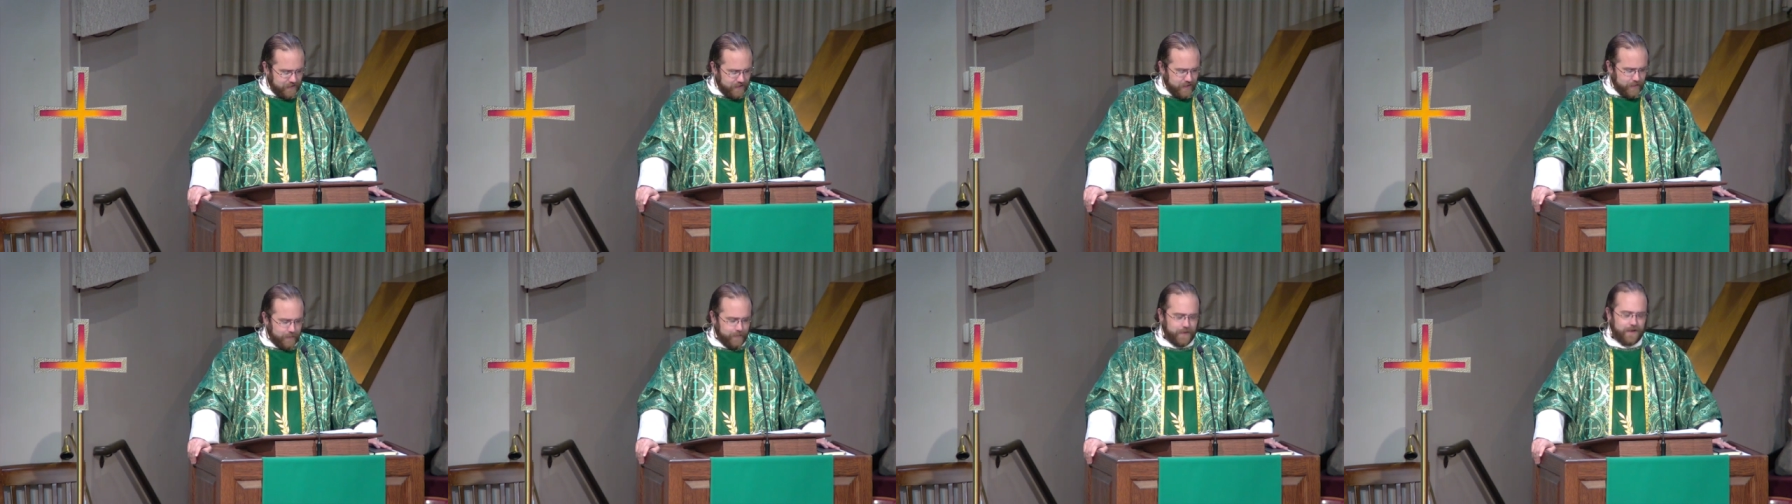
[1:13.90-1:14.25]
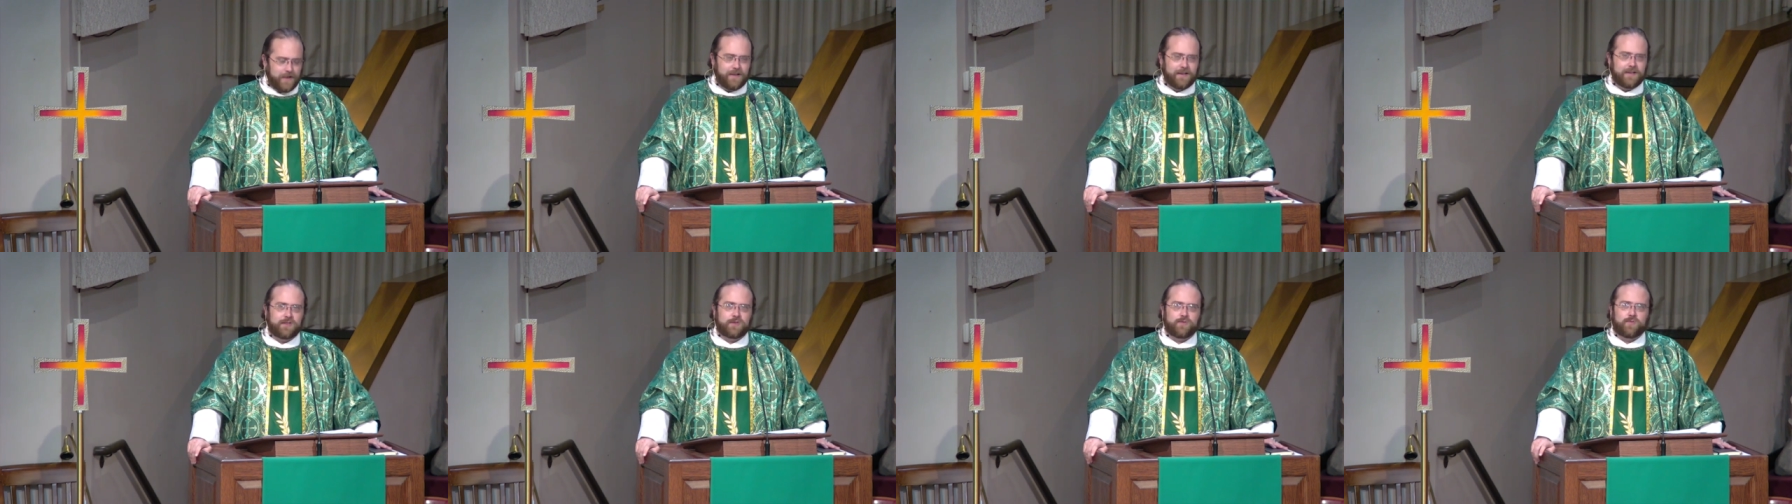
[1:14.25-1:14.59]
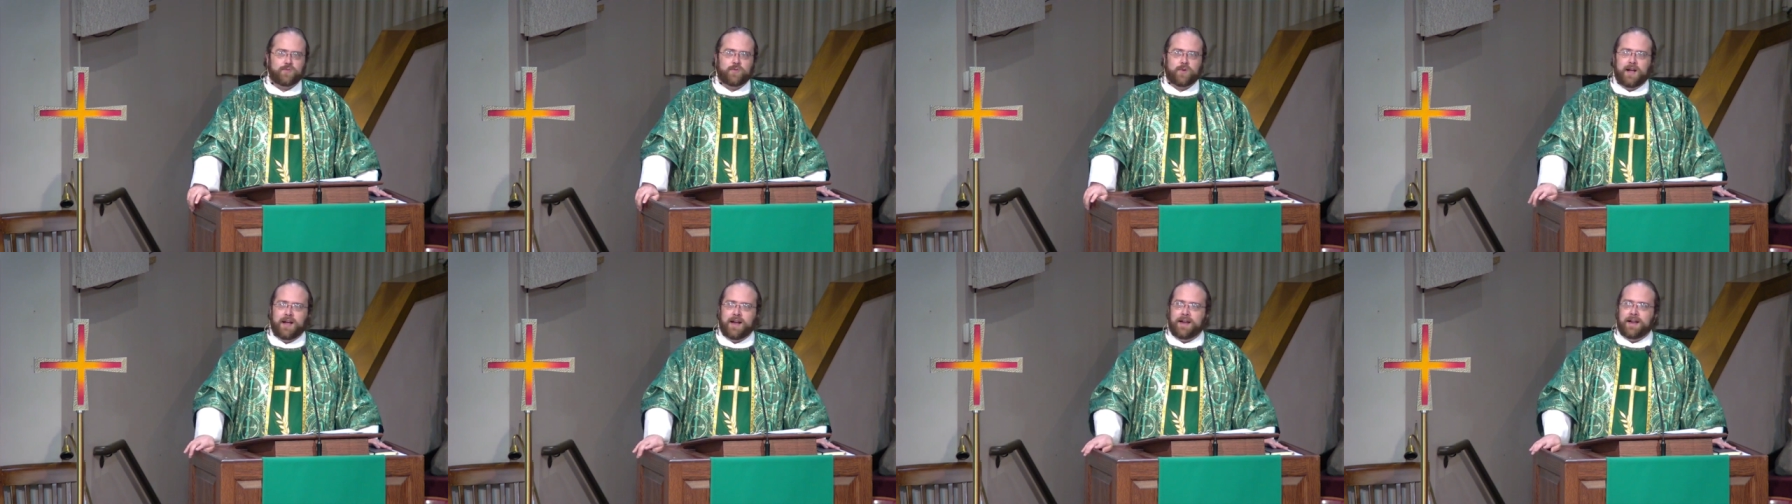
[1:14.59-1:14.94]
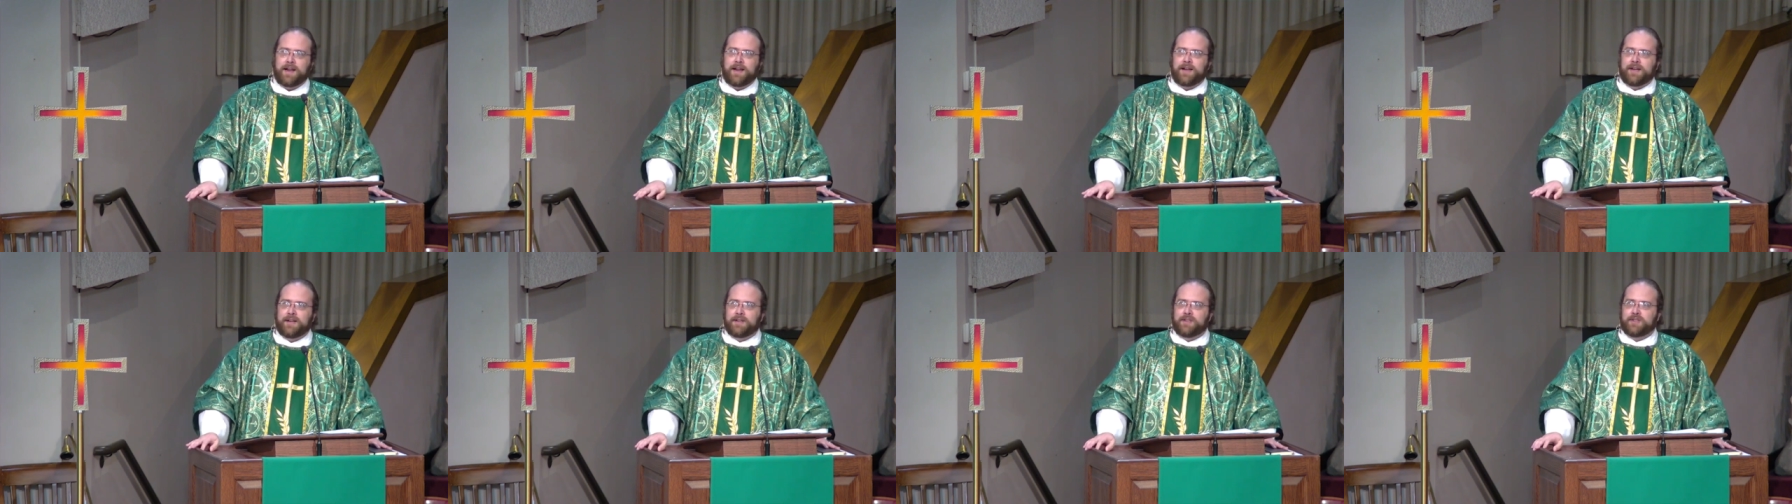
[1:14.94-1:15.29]
Paul is
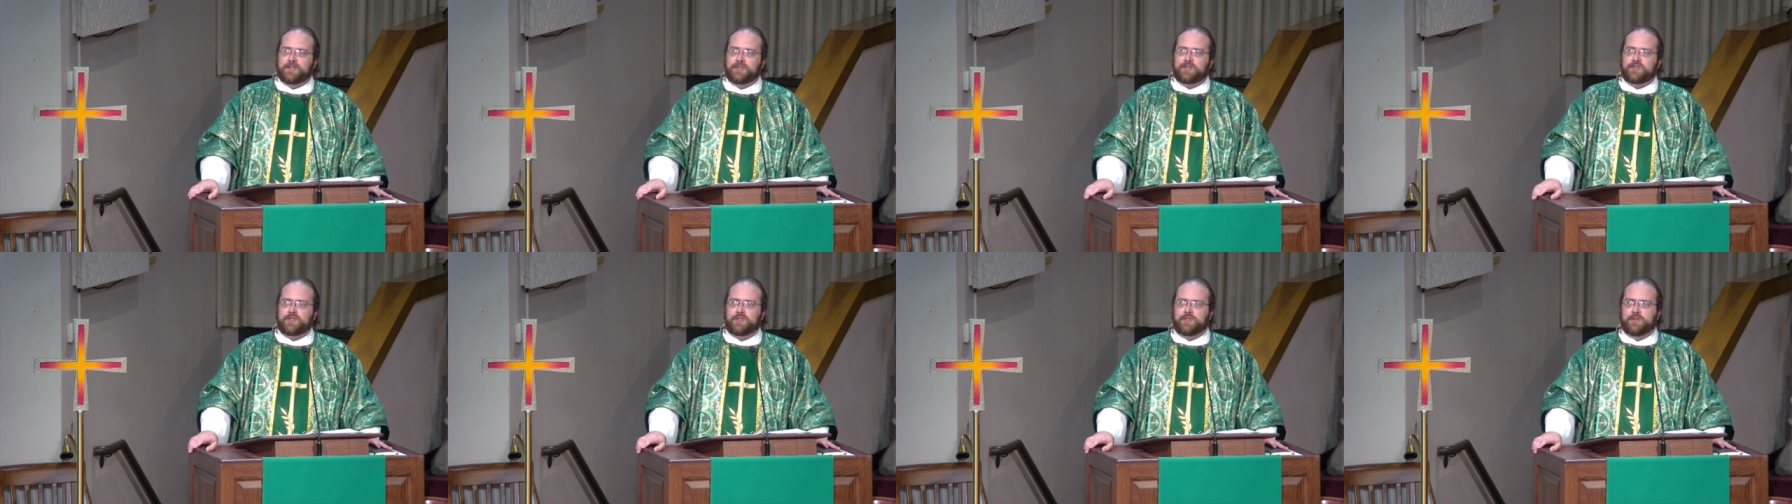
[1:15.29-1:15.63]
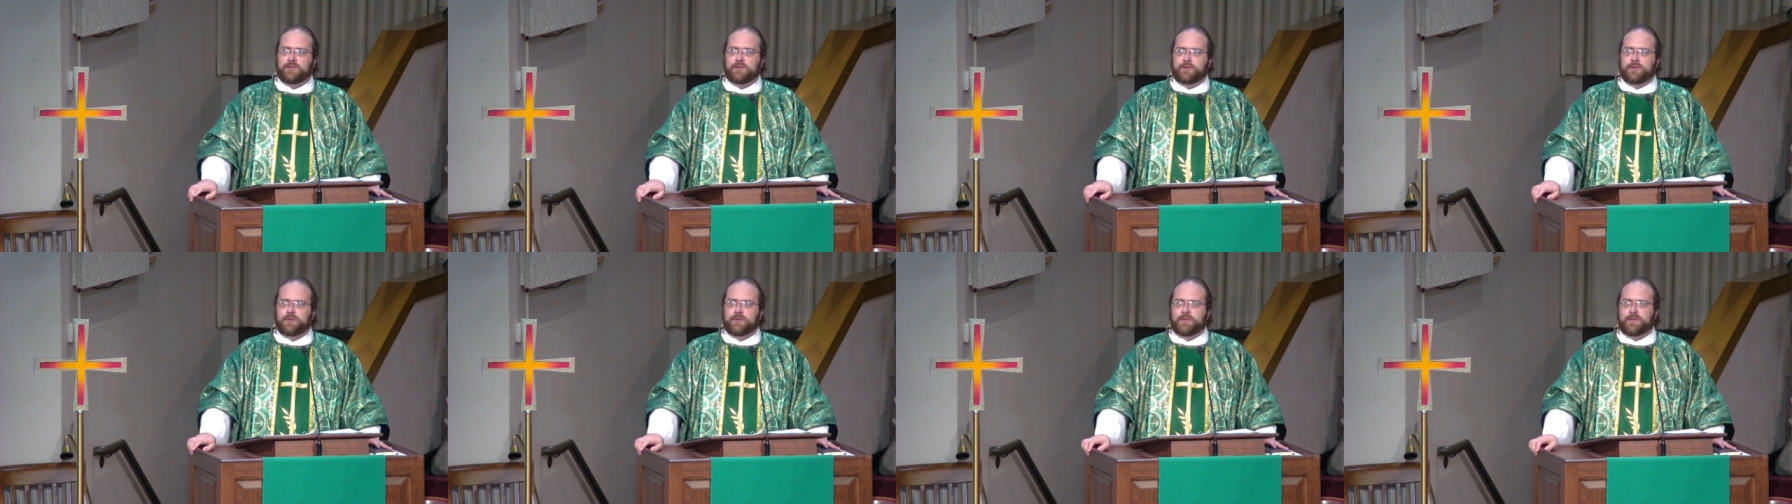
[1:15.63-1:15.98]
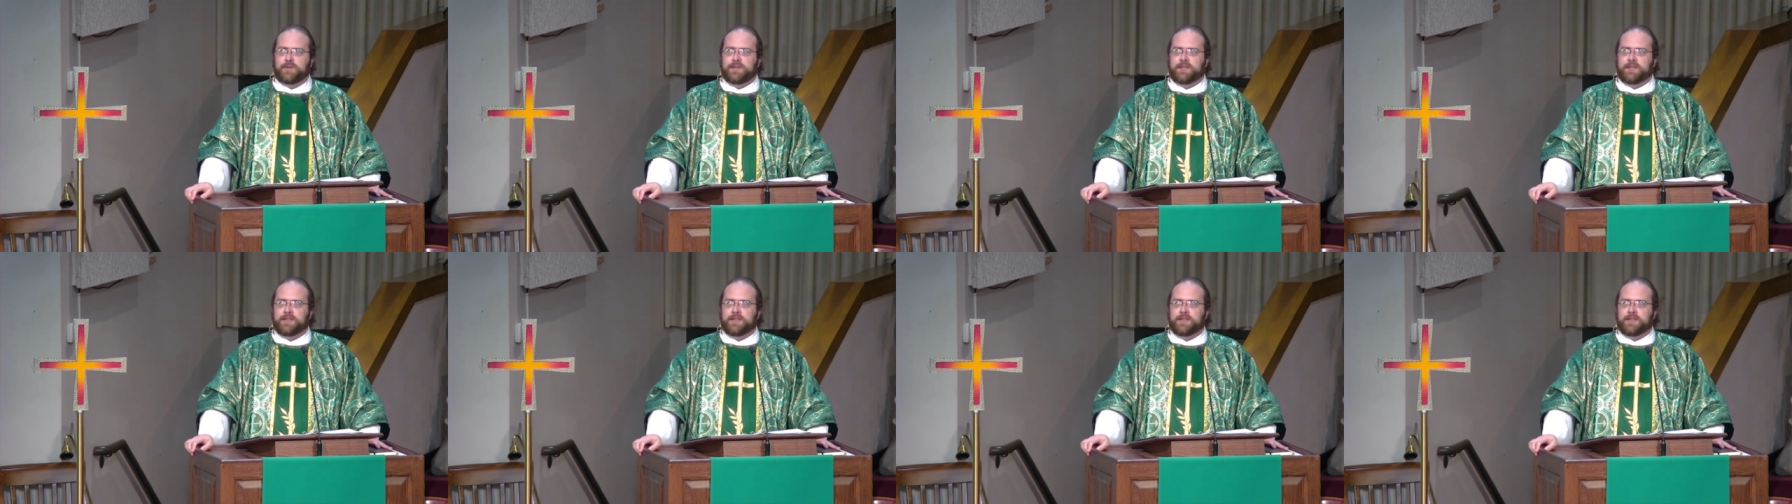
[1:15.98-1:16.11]
writing to